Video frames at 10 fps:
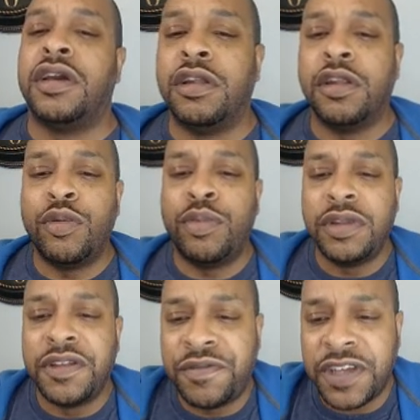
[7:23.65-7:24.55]

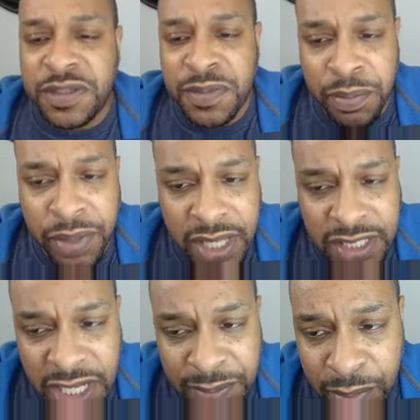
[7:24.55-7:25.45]
Global investment
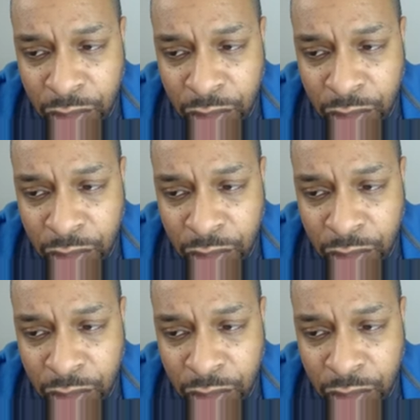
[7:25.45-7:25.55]
bank J P.